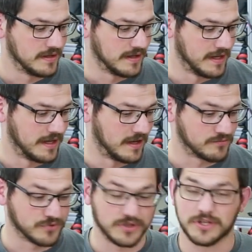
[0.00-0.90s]
And
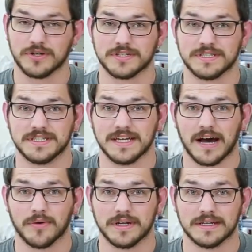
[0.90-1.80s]
I'm really curious to see
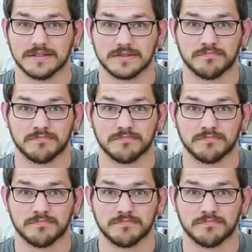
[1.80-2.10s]
how it is.